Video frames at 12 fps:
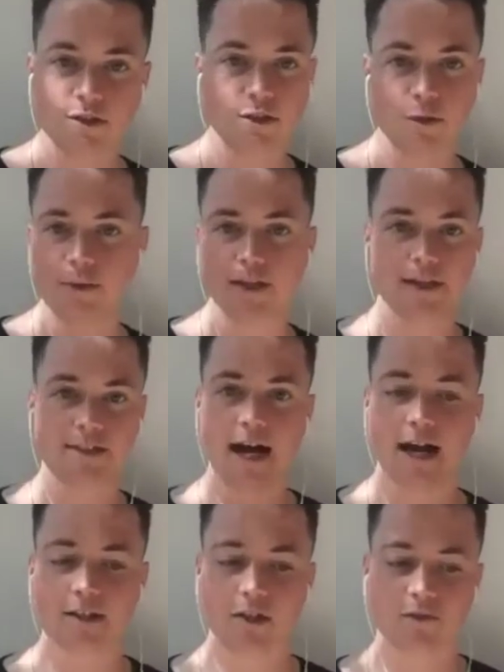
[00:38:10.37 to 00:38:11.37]
know, being
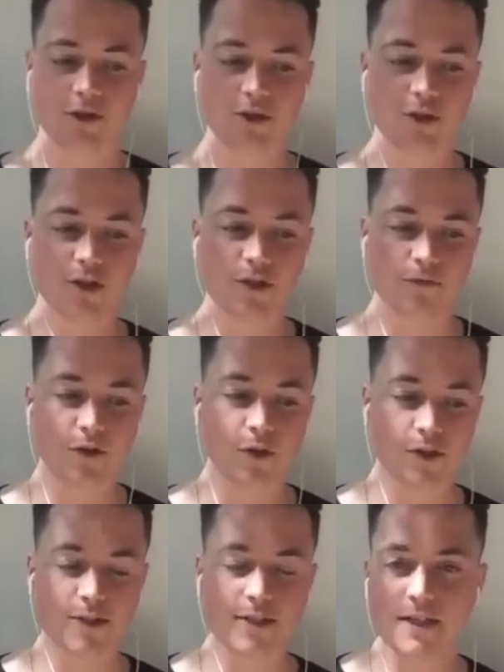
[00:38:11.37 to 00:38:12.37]
attacked on the streets of New York
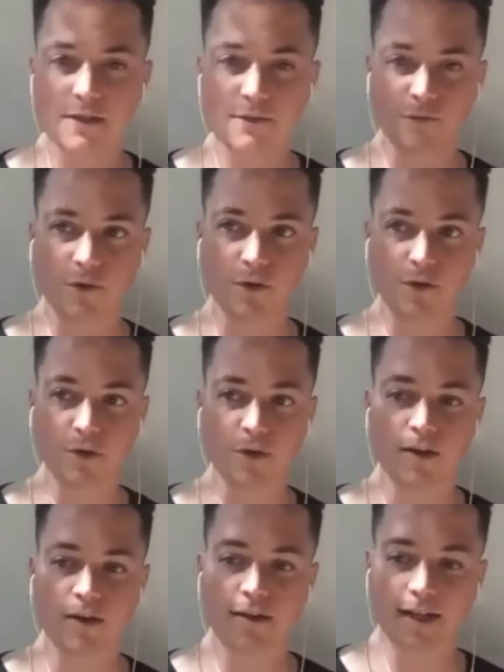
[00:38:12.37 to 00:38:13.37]
City for,
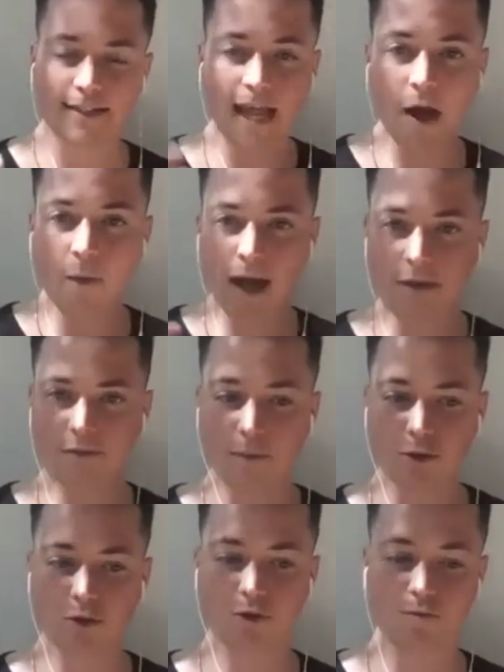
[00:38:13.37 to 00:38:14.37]
like, now I have a
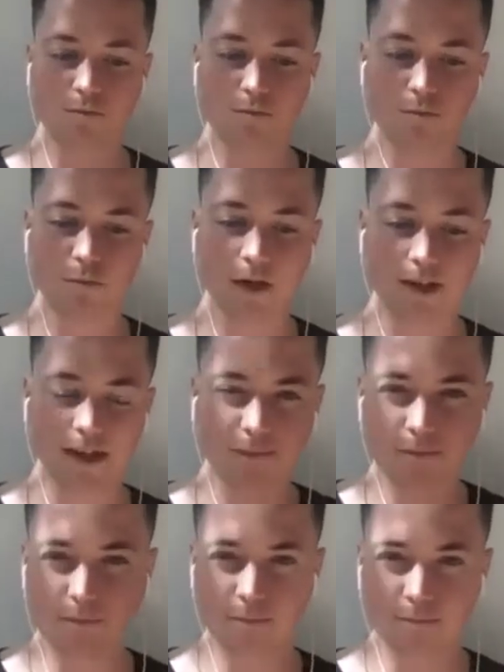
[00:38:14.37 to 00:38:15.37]
much, I
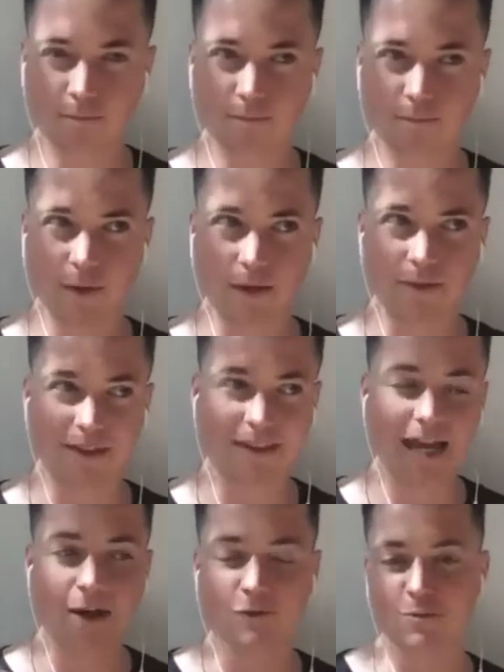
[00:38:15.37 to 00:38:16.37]
think the
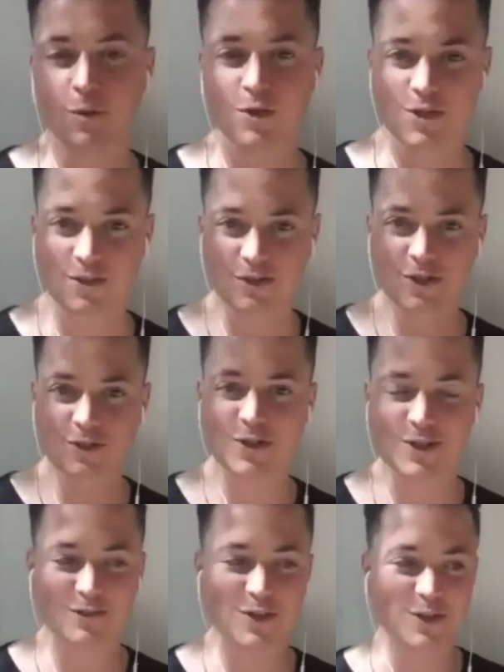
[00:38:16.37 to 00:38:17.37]
average person on the streets
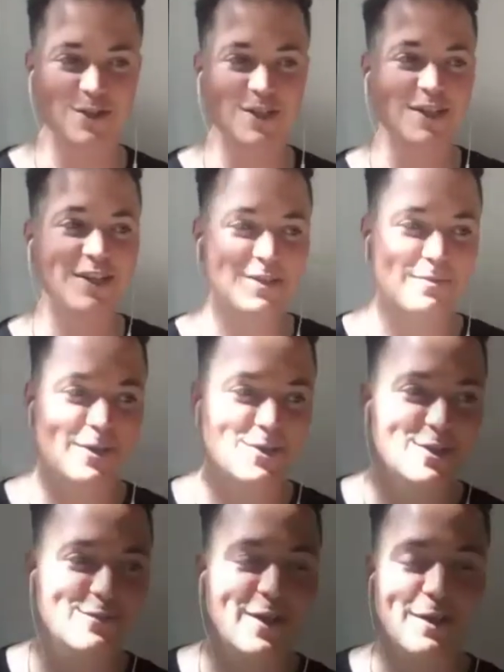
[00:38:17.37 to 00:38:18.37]
of New York City, especially
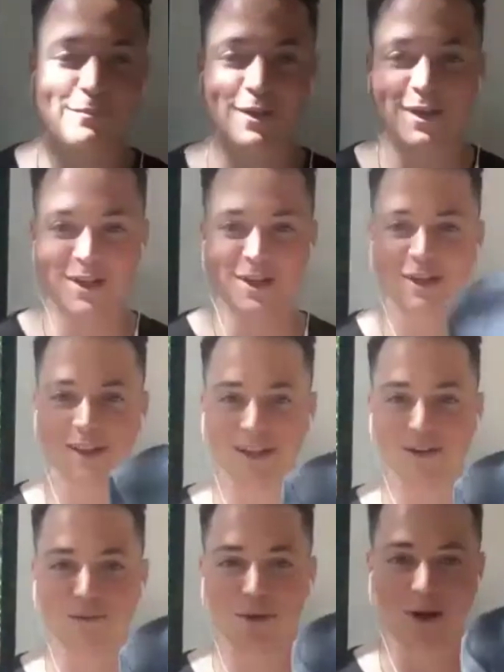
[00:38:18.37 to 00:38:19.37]
if I'm like
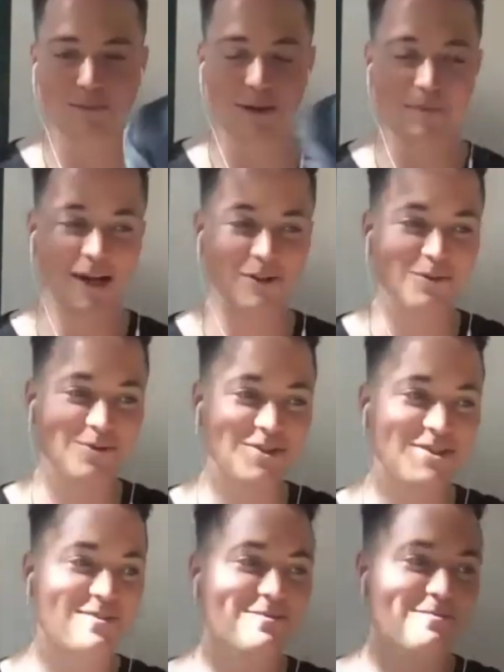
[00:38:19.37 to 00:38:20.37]
wearing my
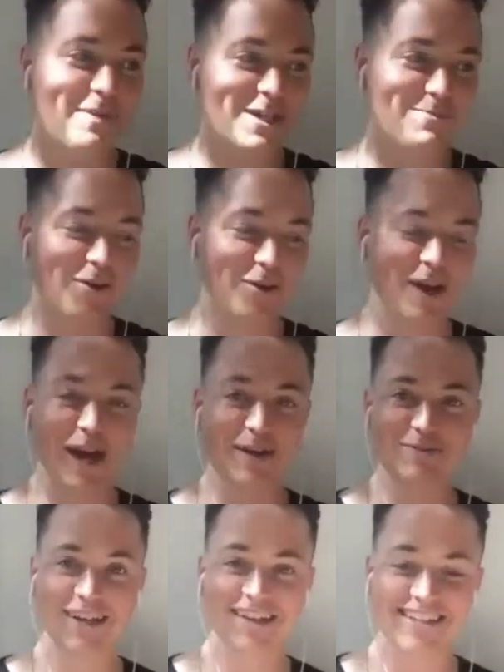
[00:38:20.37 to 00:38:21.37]
backwards baseball cap,
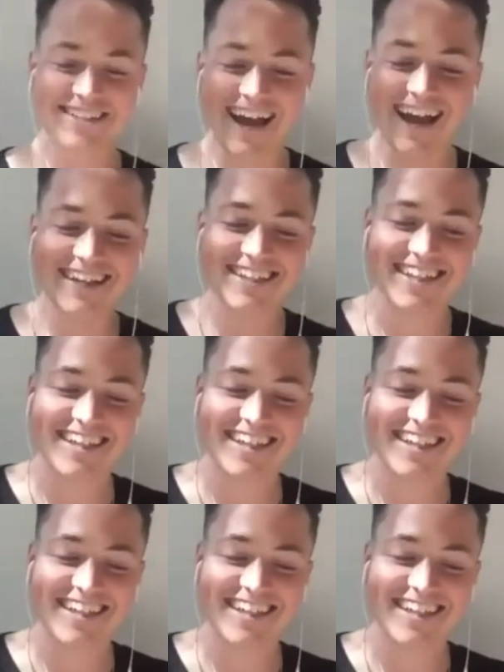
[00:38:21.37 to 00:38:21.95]
Yankees hat,